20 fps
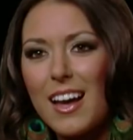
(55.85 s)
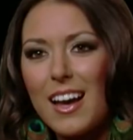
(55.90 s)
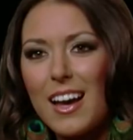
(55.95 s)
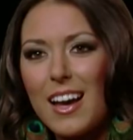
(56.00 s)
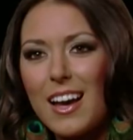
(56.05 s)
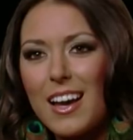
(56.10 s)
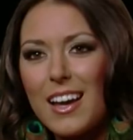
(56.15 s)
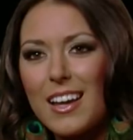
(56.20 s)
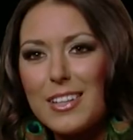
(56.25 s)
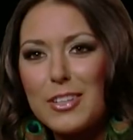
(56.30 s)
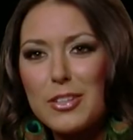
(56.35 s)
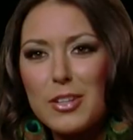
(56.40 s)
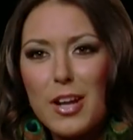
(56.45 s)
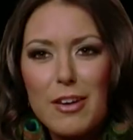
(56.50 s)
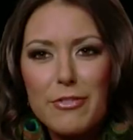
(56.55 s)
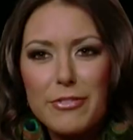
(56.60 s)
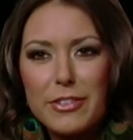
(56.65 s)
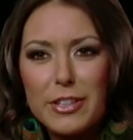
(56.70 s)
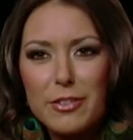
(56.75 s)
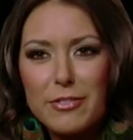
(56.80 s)
I do
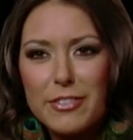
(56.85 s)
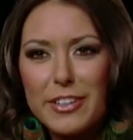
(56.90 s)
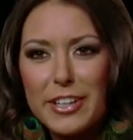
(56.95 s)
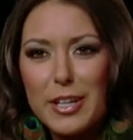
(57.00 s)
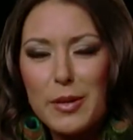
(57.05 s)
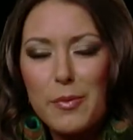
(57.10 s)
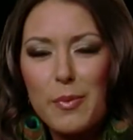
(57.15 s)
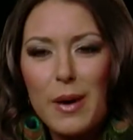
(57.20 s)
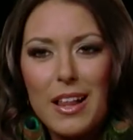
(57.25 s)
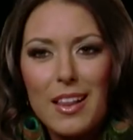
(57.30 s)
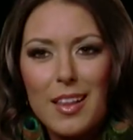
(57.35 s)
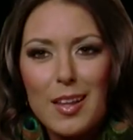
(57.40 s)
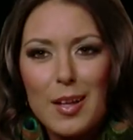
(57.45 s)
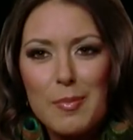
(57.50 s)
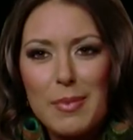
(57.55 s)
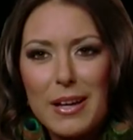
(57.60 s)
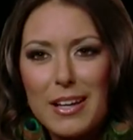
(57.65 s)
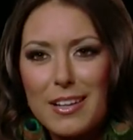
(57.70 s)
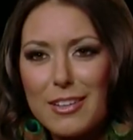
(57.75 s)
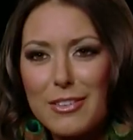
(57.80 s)
not feel very well
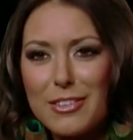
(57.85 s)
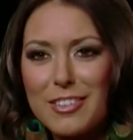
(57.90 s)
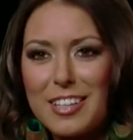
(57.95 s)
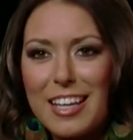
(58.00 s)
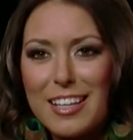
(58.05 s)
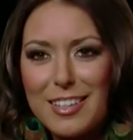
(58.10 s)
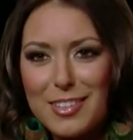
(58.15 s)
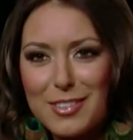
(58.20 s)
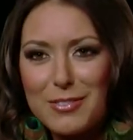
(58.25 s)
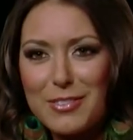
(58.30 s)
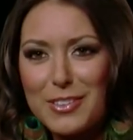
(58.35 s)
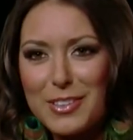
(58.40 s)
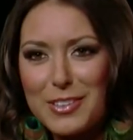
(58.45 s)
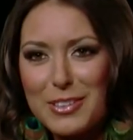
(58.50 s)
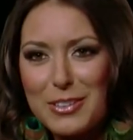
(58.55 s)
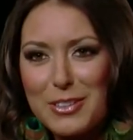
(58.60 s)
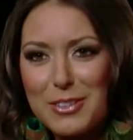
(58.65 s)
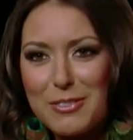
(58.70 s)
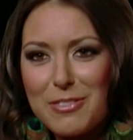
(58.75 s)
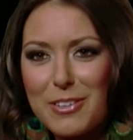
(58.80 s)
about a tasteful
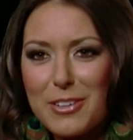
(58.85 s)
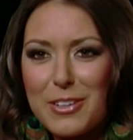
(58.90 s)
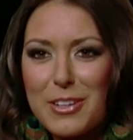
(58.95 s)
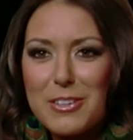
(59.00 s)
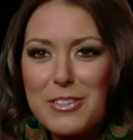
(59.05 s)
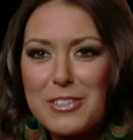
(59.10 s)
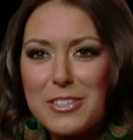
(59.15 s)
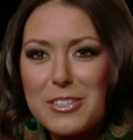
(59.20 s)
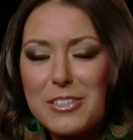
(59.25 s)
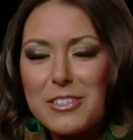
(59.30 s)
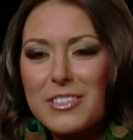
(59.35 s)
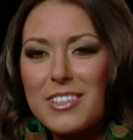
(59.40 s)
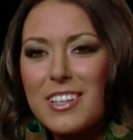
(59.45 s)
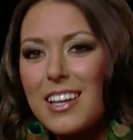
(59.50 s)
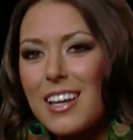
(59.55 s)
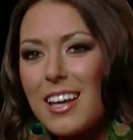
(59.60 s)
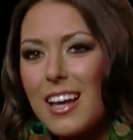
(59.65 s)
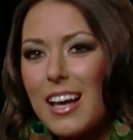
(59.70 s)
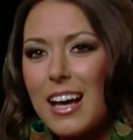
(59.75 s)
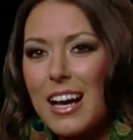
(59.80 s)
nude photo shoot.
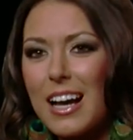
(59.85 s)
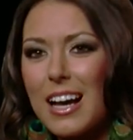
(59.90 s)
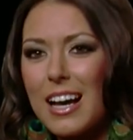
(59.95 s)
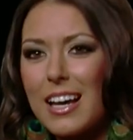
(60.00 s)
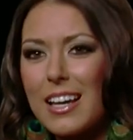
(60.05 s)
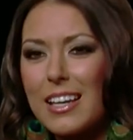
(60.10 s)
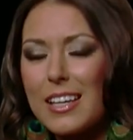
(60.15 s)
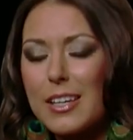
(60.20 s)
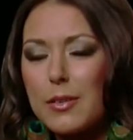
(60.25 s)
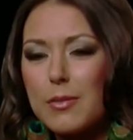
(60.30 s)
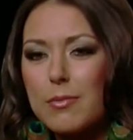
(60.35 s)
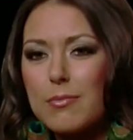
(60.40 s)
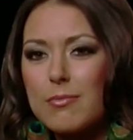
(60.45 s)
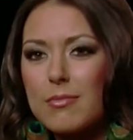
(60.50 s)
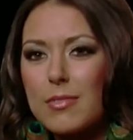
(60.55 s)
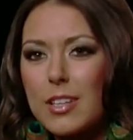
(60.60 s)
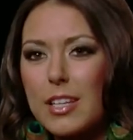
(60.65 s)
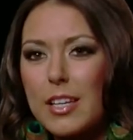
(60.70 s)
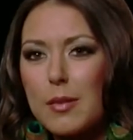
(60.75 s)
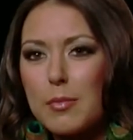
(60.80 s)
I
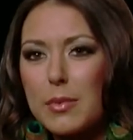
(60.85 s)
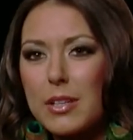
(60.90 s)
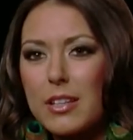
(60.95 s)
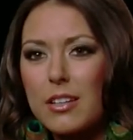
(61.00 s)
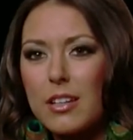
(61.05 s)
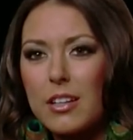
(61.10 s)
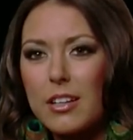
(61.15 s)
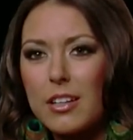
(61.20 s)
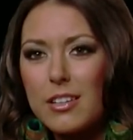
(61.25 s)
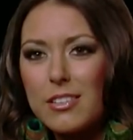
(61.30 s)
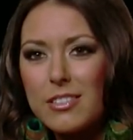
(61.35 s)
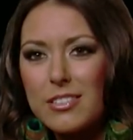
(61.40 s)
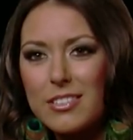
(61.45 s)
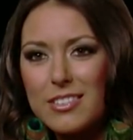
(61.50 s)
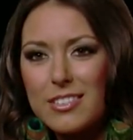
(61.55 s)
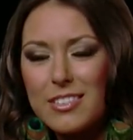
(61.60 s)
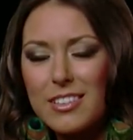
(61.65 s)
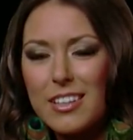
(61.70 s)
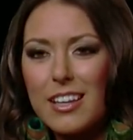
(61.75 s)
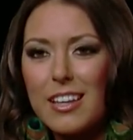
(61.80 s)
am a
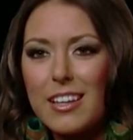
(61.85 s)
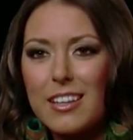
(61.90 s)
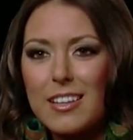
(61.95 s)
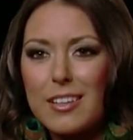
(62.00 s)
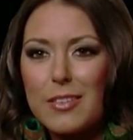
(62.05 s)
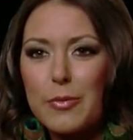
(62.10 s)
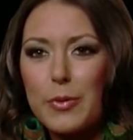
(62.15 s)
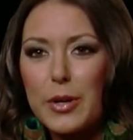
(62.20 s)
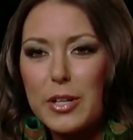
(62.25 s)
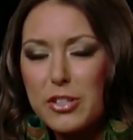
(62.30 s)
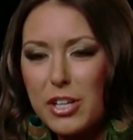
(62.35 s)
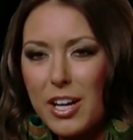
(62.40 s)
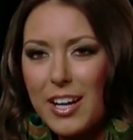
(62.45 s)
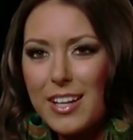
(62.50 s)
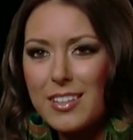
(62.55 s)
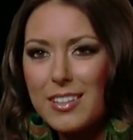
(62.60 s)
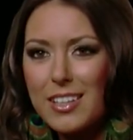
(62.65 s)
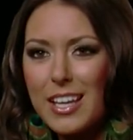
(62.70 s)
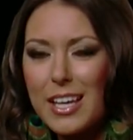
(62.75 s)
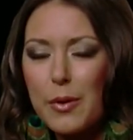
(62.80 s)
nurse, and we're
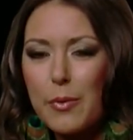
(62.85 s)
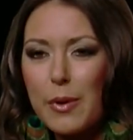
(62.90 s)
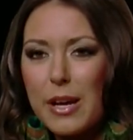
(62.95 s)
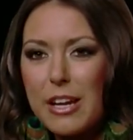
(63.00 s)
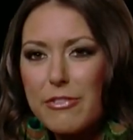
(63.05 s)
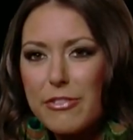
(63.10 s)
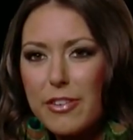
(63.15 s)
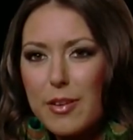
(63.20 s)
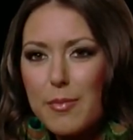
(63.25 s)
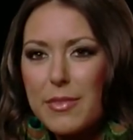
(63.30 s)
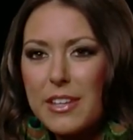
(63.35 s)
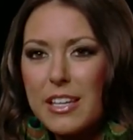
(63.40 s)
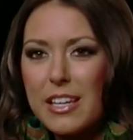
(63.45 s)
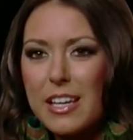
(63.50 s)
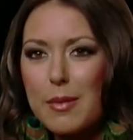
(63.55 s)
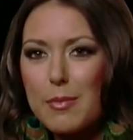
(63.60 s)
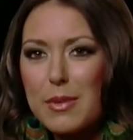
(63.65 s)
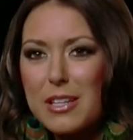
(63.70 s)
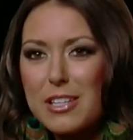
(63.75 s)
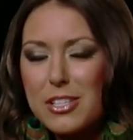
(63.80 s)
trying to get away from the
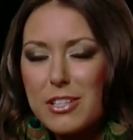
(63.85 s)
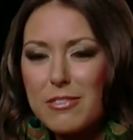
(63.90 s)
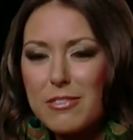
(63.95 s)
image